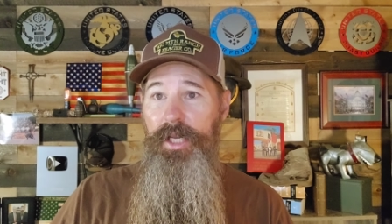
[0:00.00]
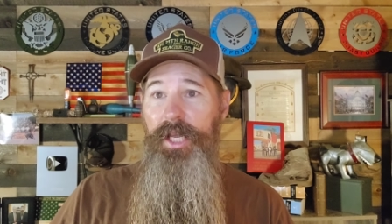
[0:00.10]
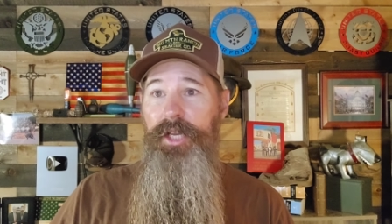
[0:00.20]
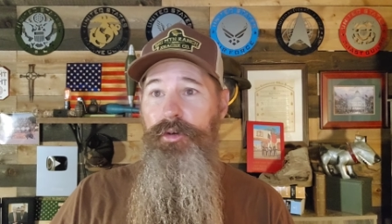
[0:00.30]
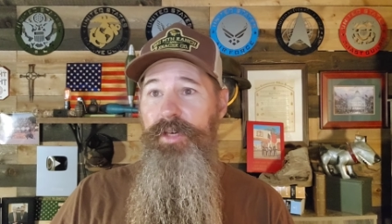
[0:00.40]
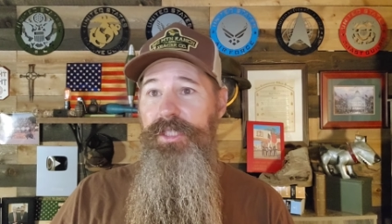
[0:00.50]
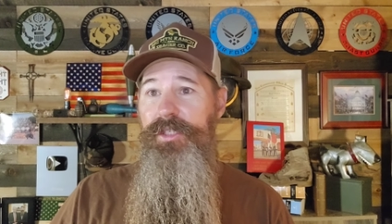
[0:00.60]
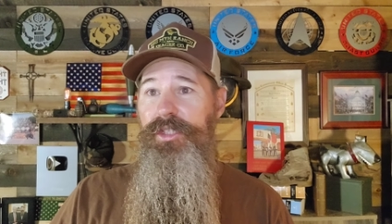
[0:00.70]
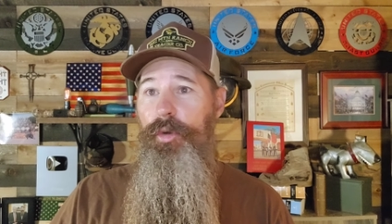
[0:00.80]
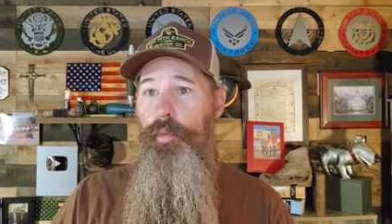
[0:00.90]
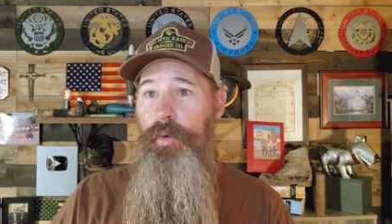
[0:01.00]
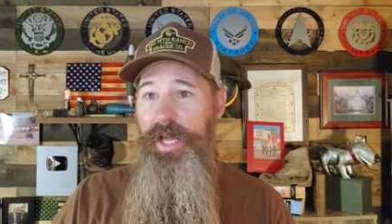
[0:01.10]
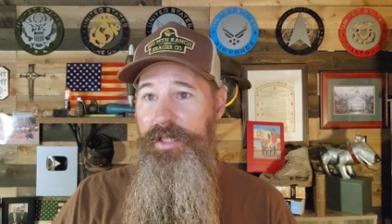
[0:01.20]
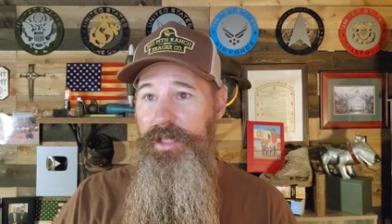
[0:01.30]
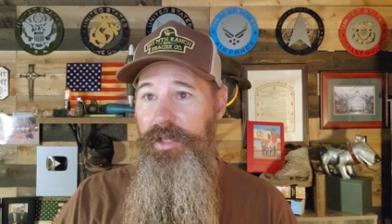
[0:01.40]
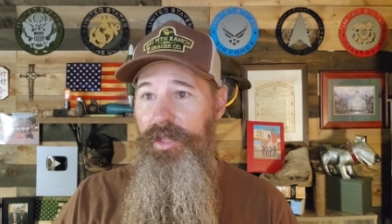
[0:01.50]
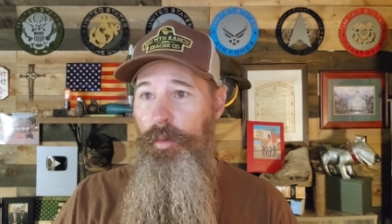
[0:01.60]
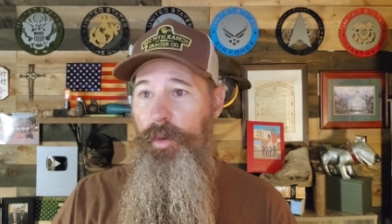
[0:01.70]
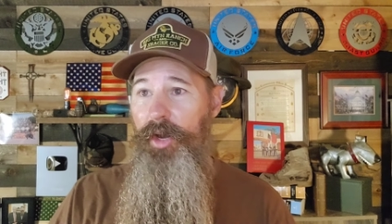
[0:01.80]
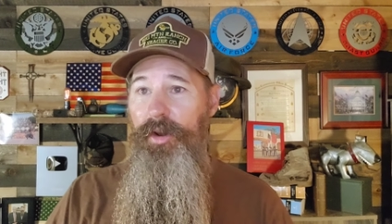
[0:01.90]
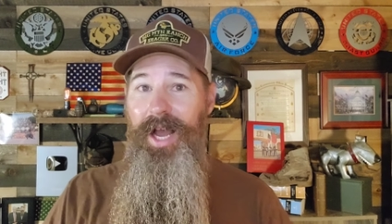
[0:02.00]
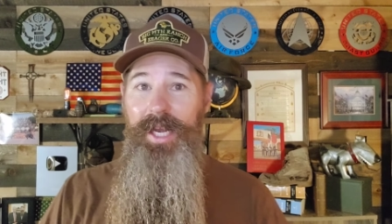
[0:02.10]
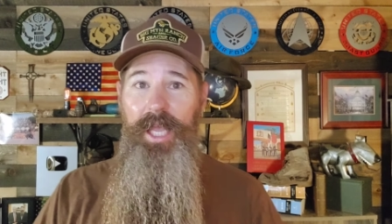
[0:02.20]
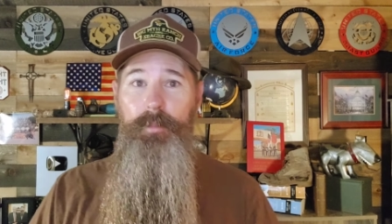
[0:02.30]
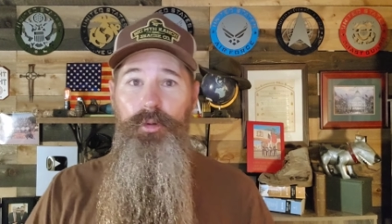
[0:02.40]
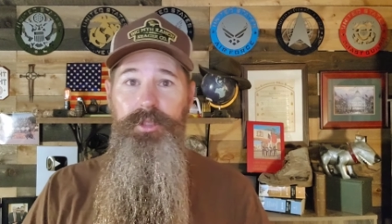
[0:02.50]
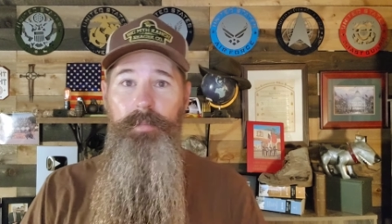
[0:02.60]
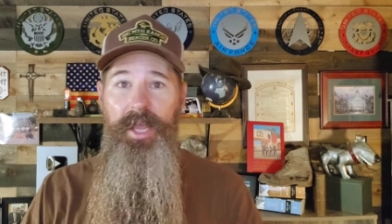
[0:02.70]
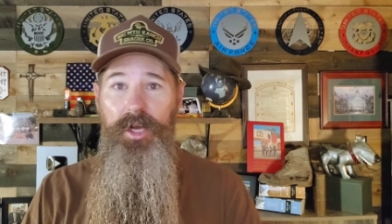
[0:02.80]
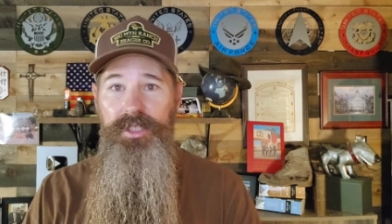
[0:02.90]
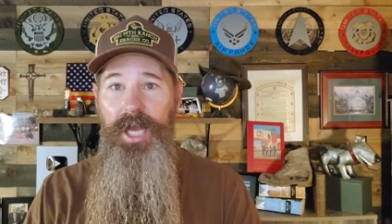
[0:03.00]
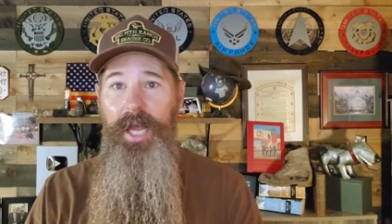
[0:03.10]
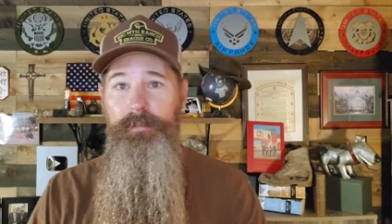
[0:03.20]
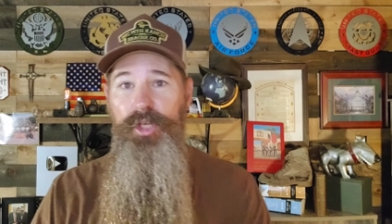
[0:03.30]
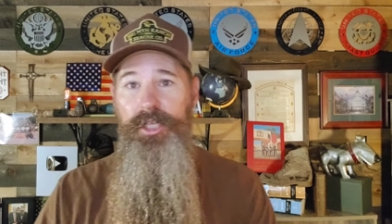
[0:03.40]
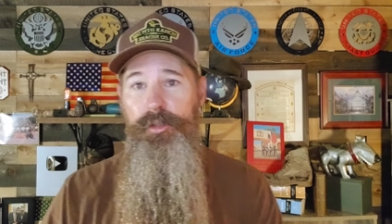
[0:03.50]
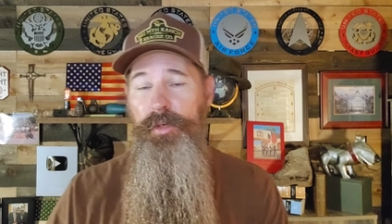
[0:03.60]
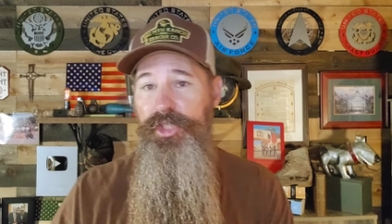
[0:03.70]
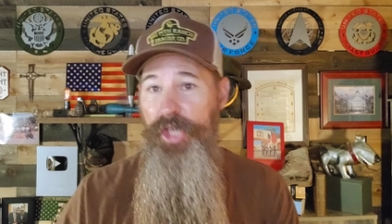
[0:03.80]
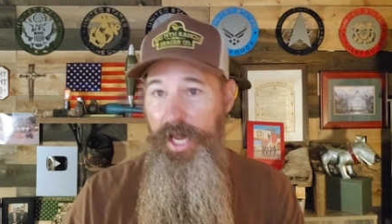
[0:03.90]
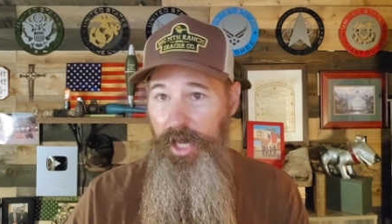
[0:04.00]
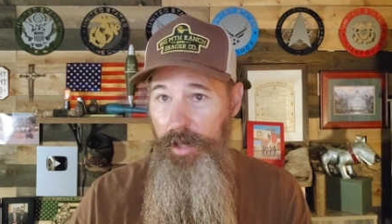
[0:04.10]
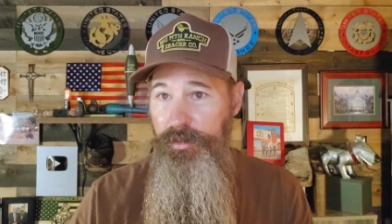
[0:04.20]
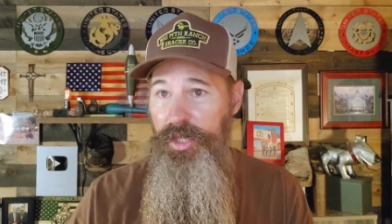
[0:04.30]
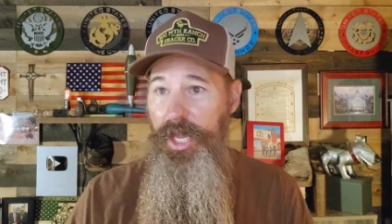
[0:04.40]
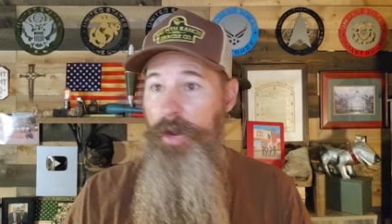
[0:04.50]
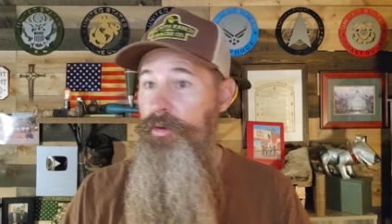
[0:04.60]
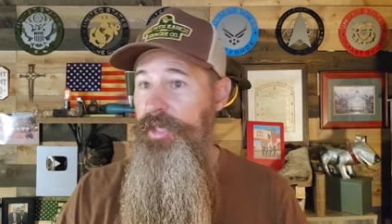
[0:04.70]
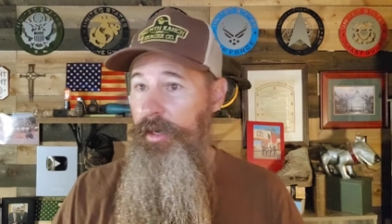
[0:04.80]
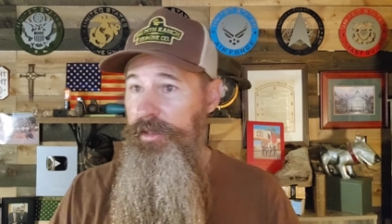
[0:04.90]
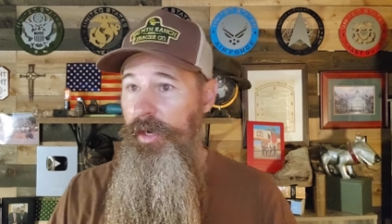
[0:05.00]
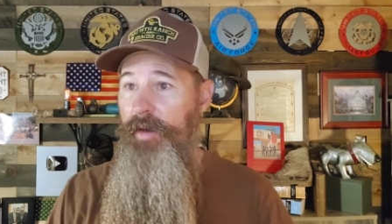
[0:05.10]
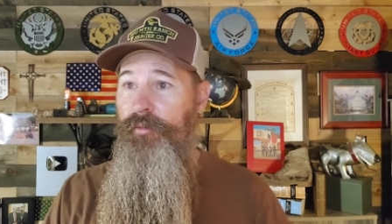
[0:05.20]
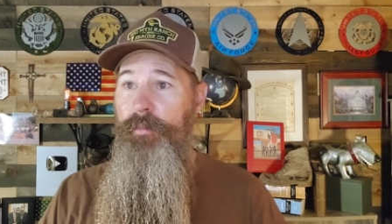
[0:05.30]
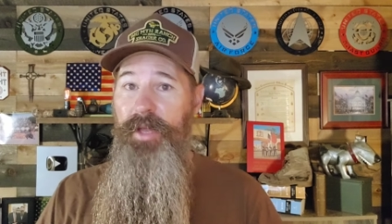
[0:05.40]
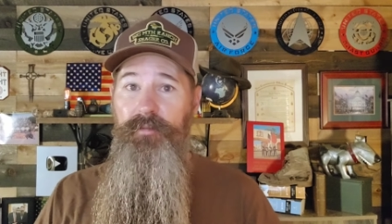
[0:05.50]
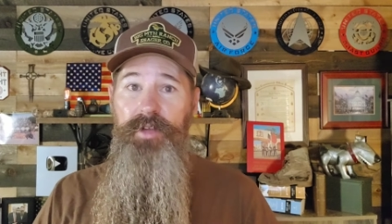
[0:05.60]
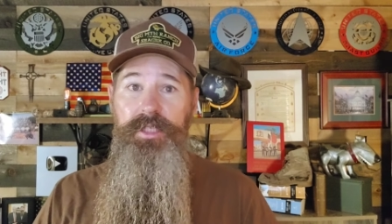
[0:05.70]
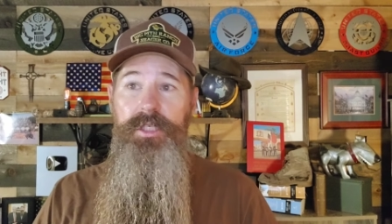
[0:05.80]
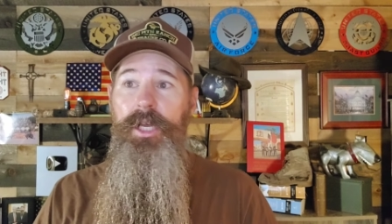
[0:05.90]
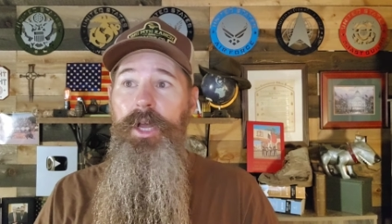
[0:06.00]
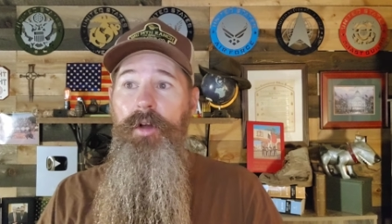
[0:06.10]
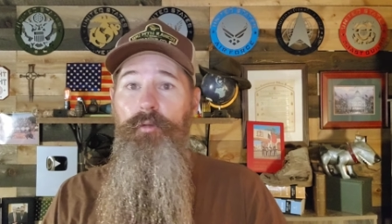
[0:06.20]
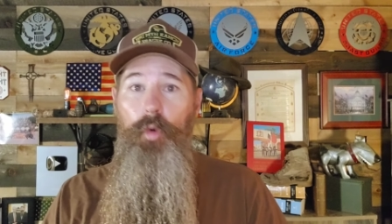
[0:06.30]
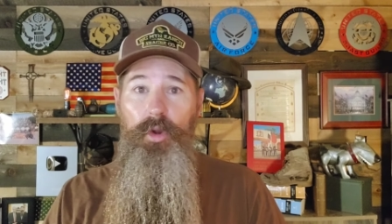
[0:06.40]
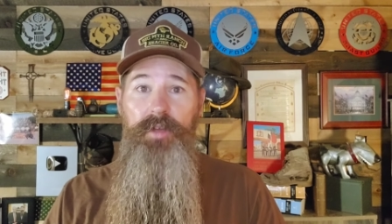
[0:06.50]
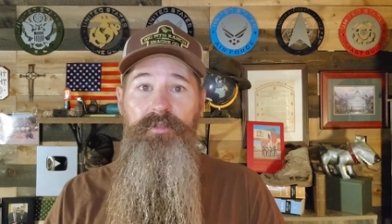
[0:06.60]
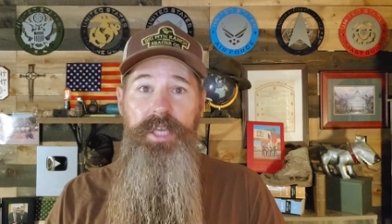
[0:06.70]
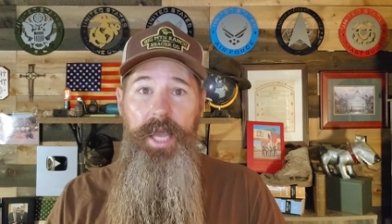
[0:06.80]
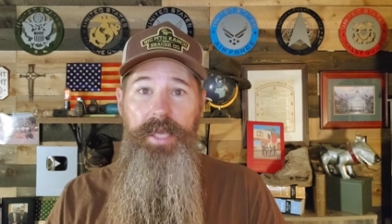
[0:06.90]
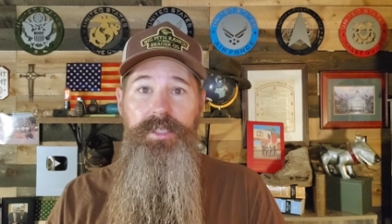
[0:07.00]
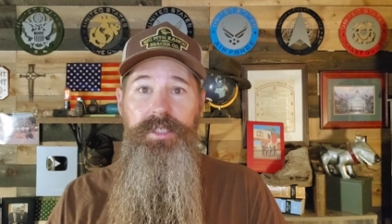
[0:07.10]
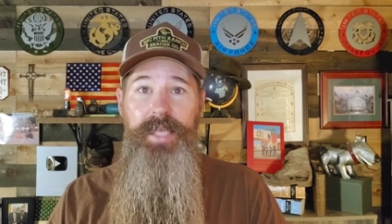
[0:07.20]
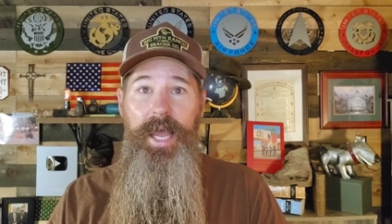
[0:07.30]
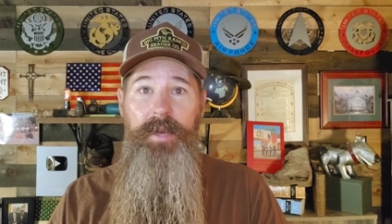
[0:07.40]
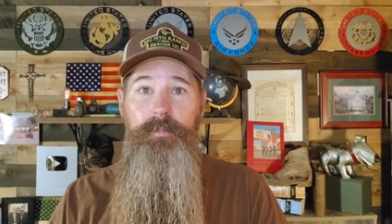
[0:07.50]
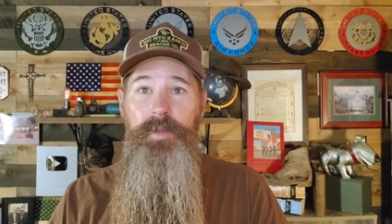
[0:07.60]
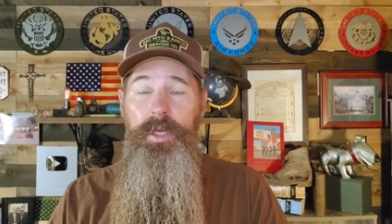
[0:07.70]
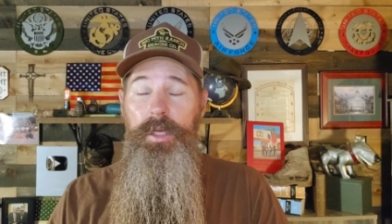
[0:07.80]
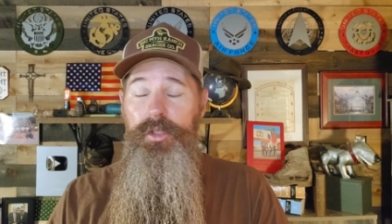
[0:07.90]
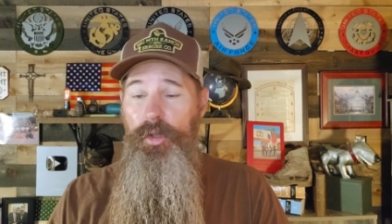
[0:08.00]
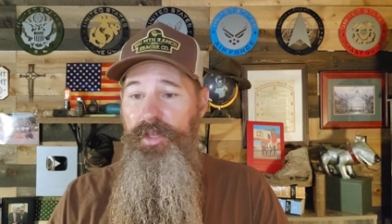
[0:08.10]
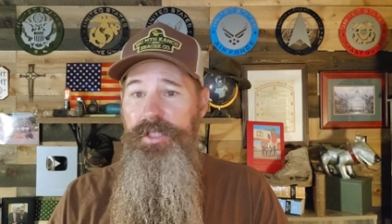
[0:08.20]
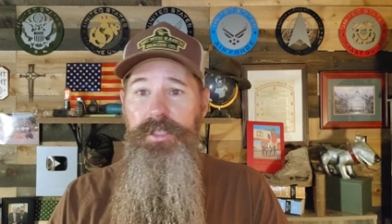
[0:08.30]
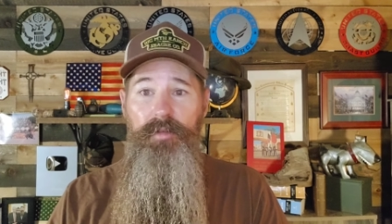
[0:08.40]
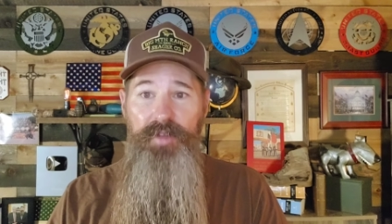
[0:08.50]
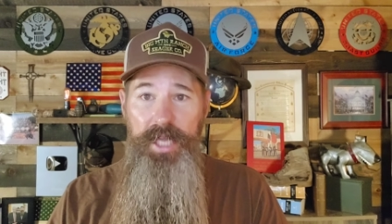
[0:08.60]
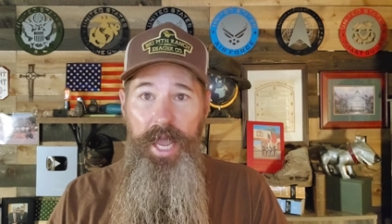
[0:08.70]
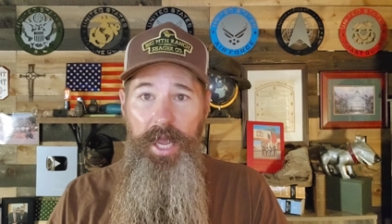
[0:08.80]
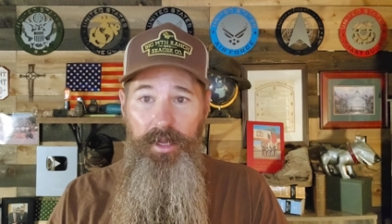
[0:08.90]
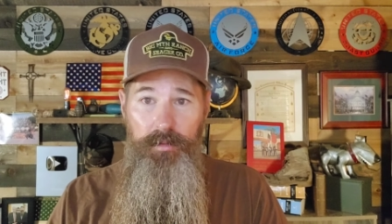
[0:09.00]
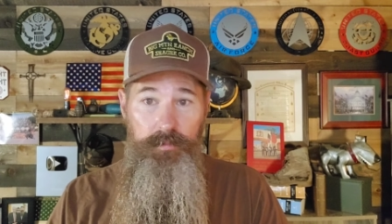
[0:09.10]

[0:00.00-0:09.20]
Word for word: increases the risk that we are not able to pay on time joshua jacobs the undersecretary for benefits for the va said so this is the va